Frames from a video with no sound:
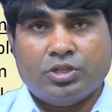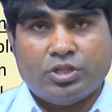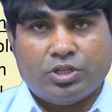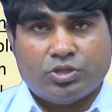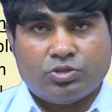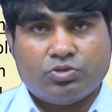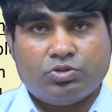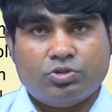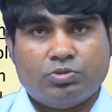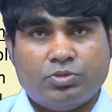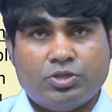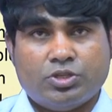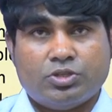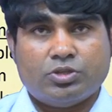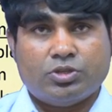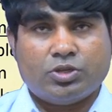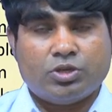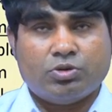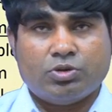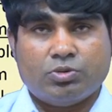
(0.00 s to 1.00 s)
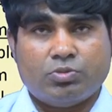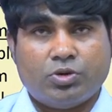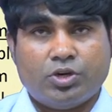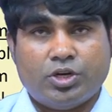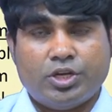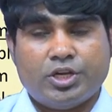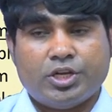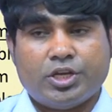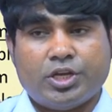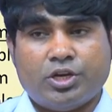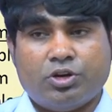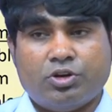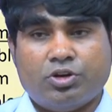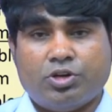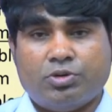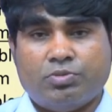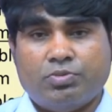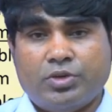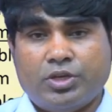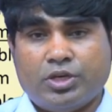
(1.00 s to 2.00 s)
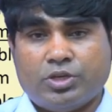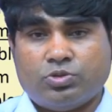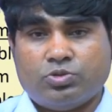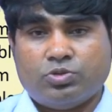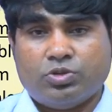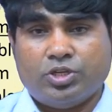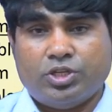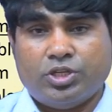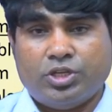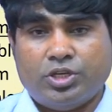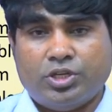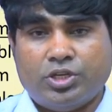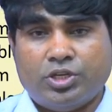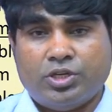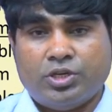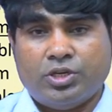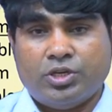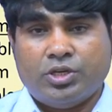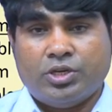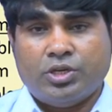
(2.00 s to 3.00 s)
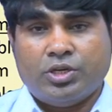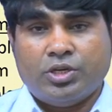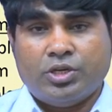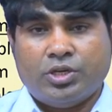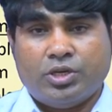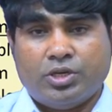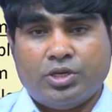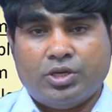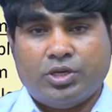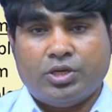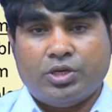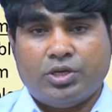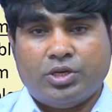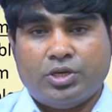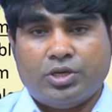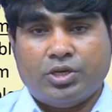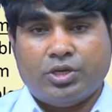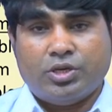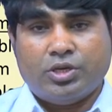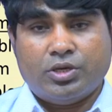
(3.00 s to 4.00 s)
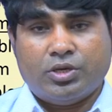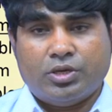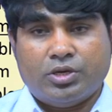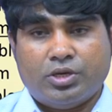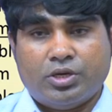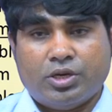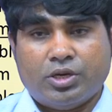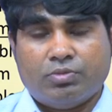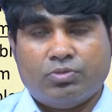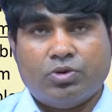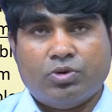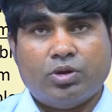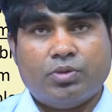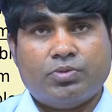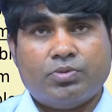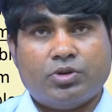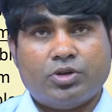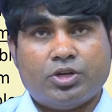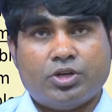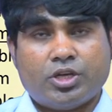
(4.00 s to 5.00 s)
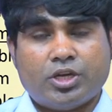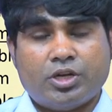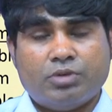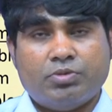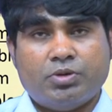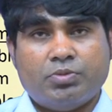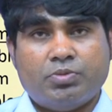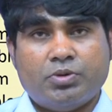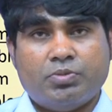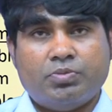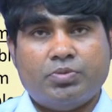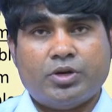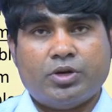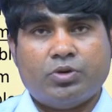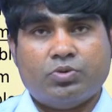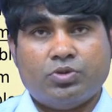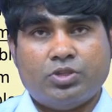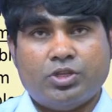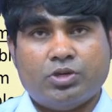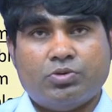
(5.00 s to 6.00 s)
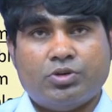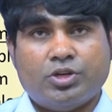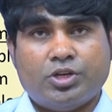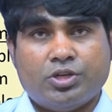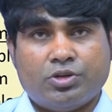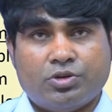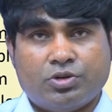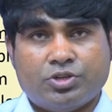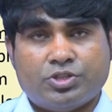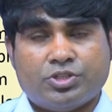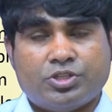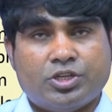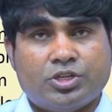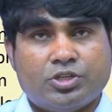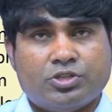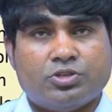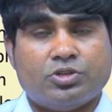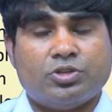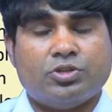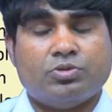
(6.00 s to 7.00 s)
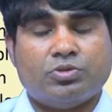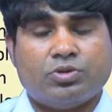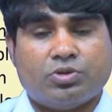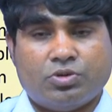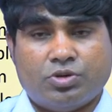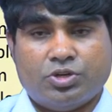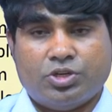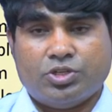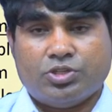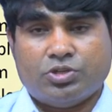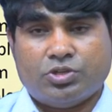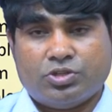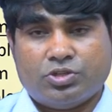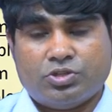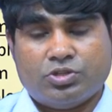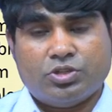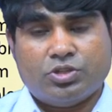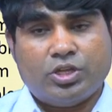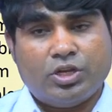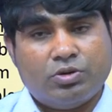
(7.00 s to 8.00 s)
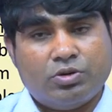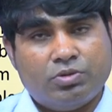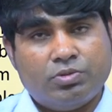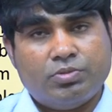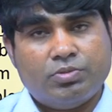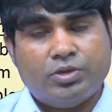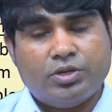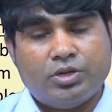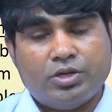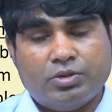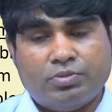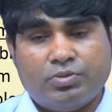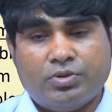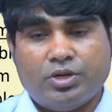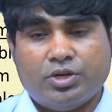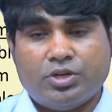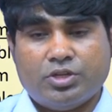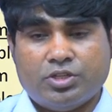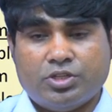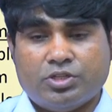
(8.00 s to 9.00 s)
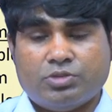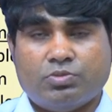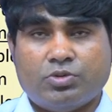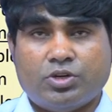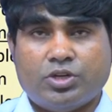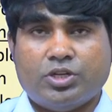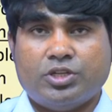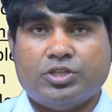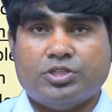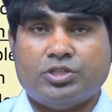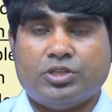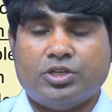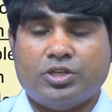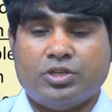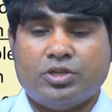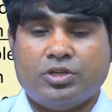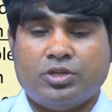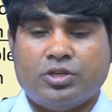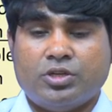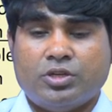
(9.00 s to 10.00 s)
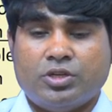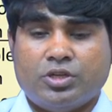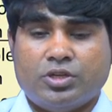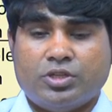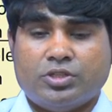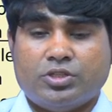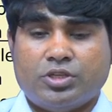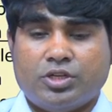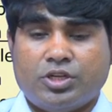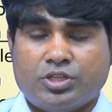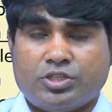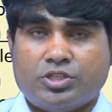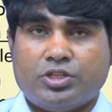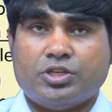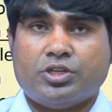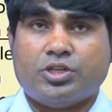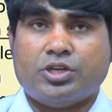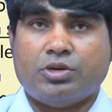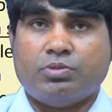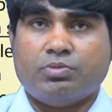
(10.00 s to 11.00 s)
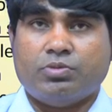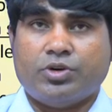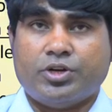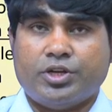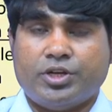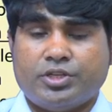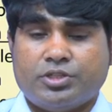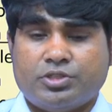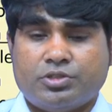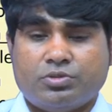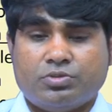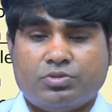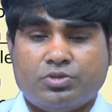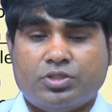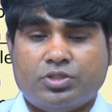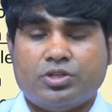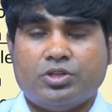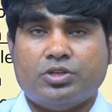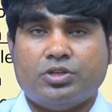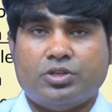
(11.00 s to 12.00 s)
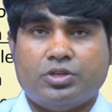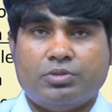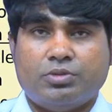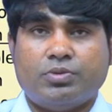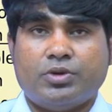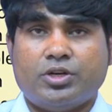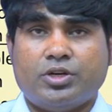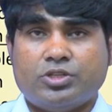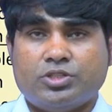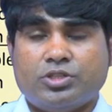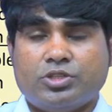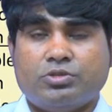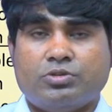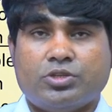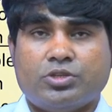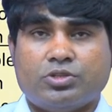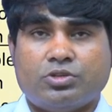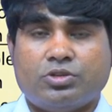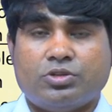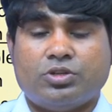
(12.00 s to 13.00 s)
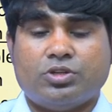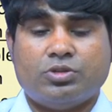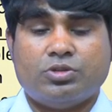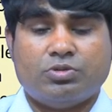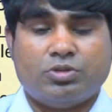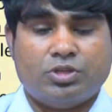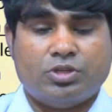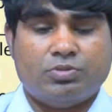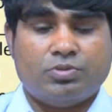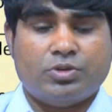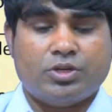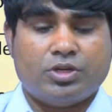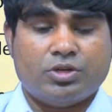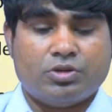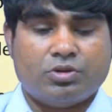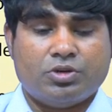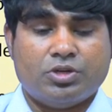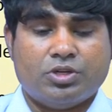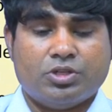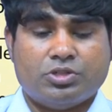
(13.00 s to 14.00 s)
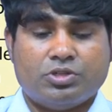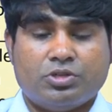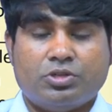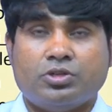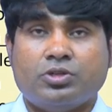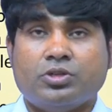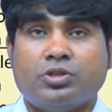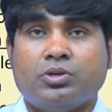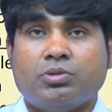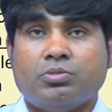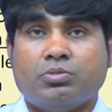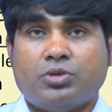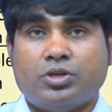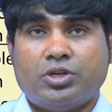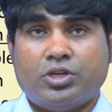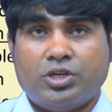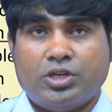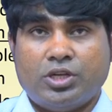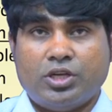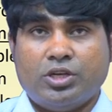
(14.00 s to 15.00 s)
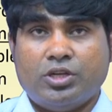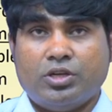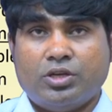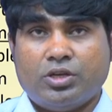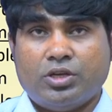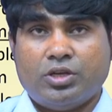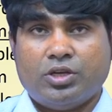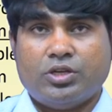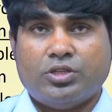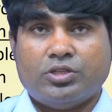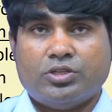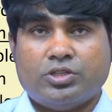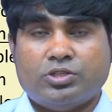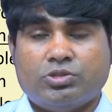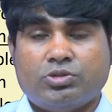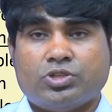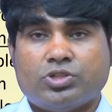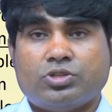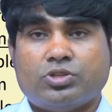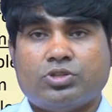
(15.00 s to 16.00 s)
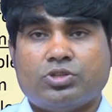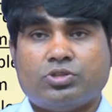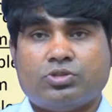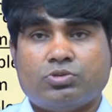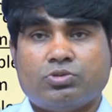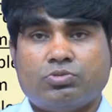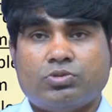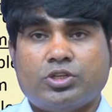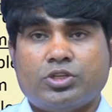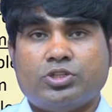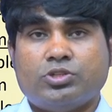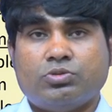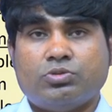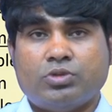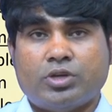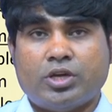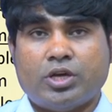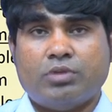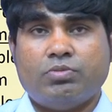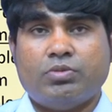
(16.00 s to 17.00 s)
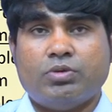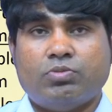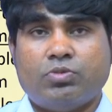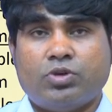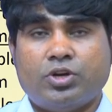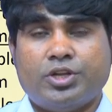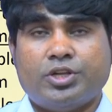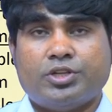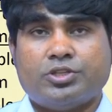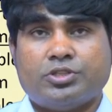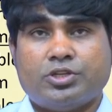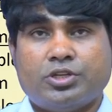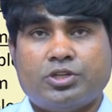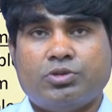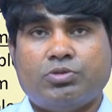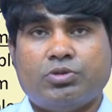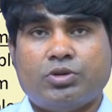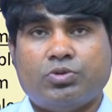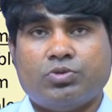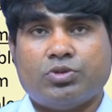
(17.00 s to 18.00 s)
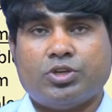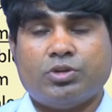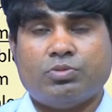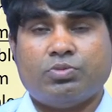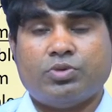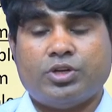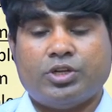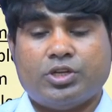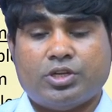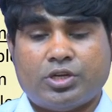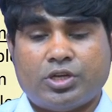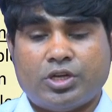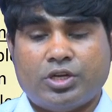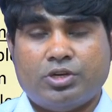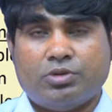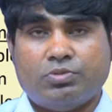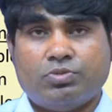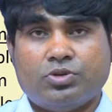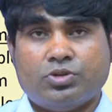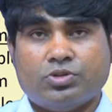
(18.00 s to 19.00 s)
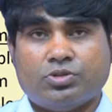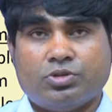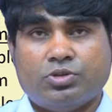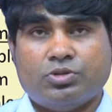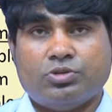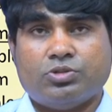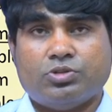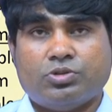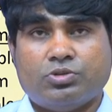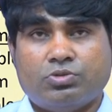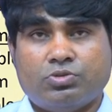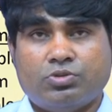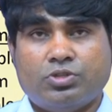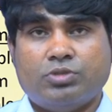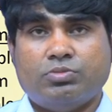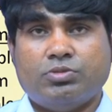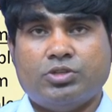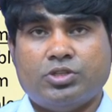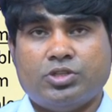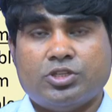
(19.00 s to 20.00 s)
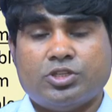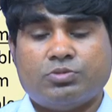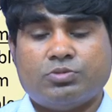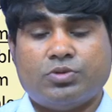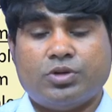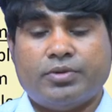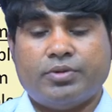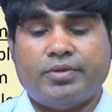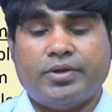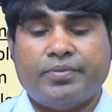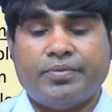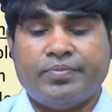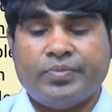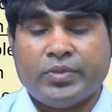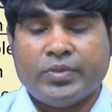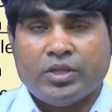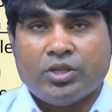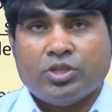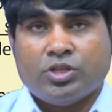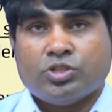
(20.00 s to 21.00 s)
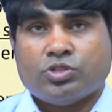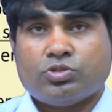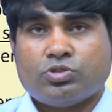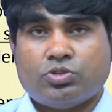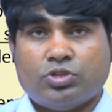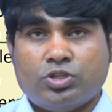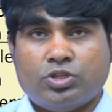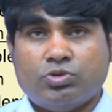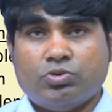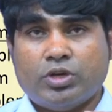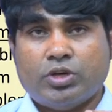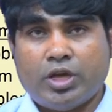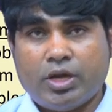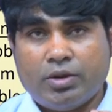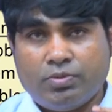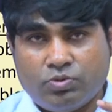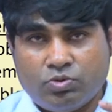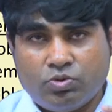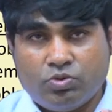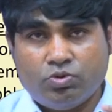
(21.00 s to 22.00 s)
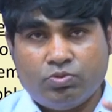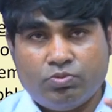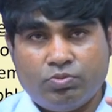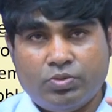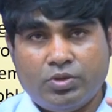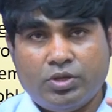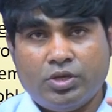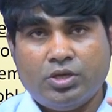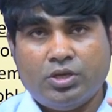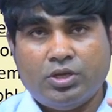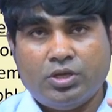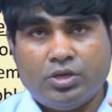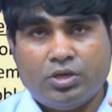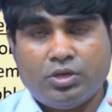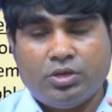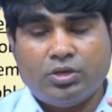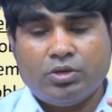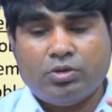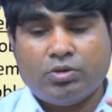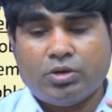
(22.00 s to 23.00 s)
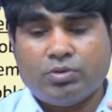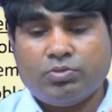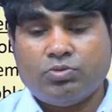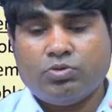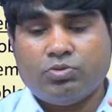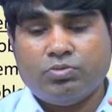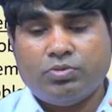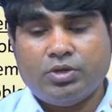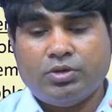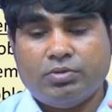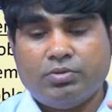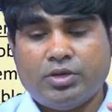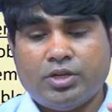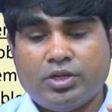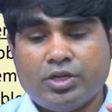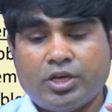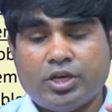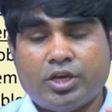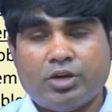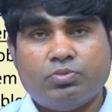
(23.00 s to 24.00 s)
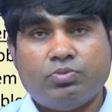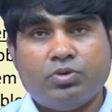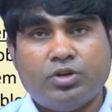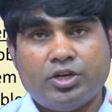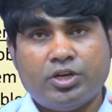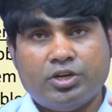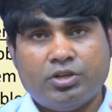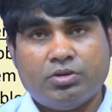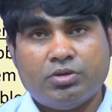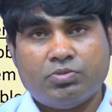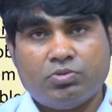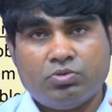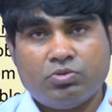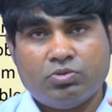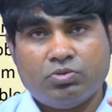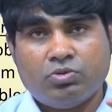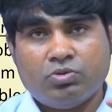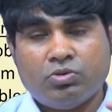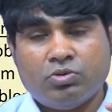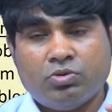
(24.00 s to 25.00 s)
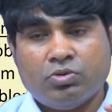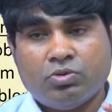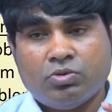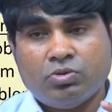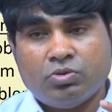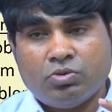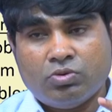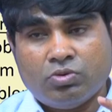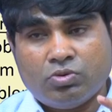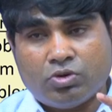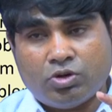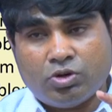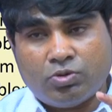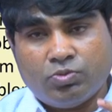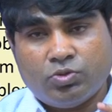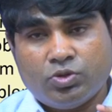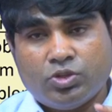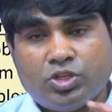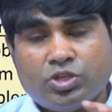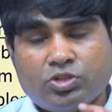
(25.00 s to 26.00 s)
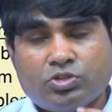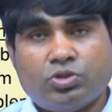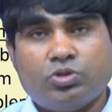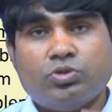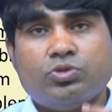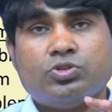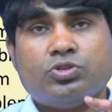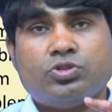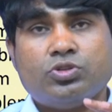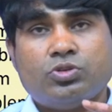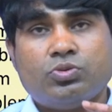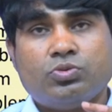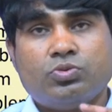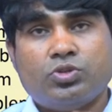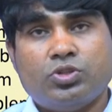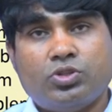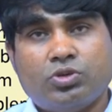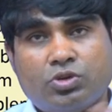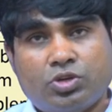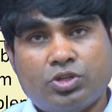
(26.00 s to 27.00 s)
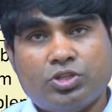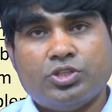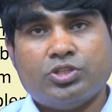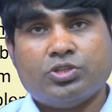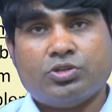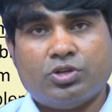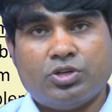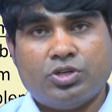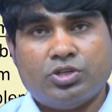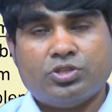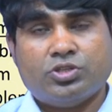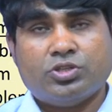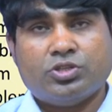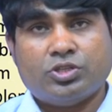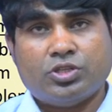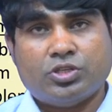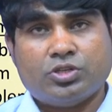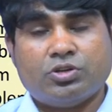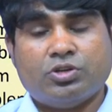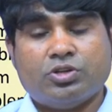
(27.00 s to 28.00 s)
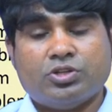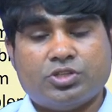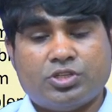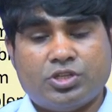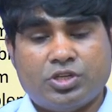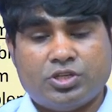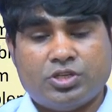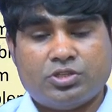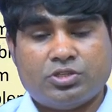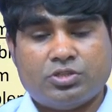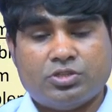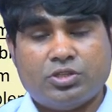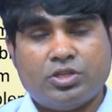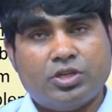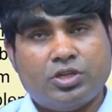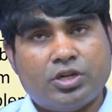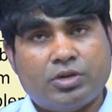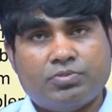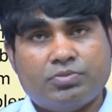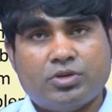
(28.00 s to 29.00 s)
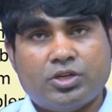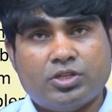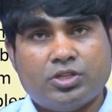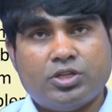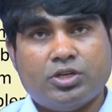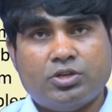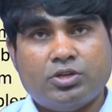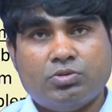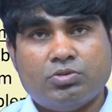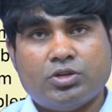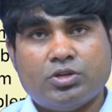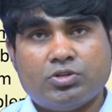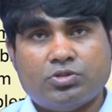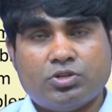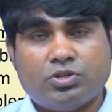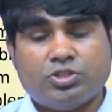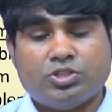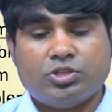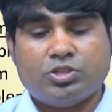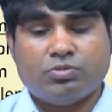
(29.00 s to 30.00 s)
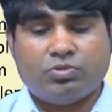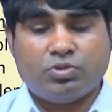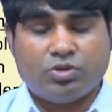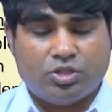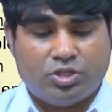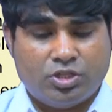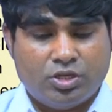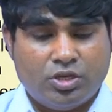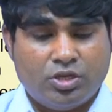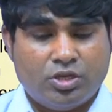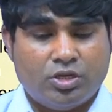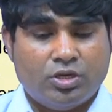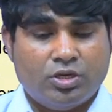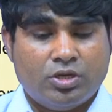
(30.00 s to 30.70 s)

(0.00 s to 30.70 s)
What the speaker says: There should be model cannot be actually a developed or can be prepared without any constants or conditions. So, there will be definitely this model is a restricted models with different situation or different condition, but in any situation. So, once you have a models and you are looking for a kind of solution to the business problem, so you have to be very careful and you have to come with a solution with all these conditions and constants. Then after that you are searching for the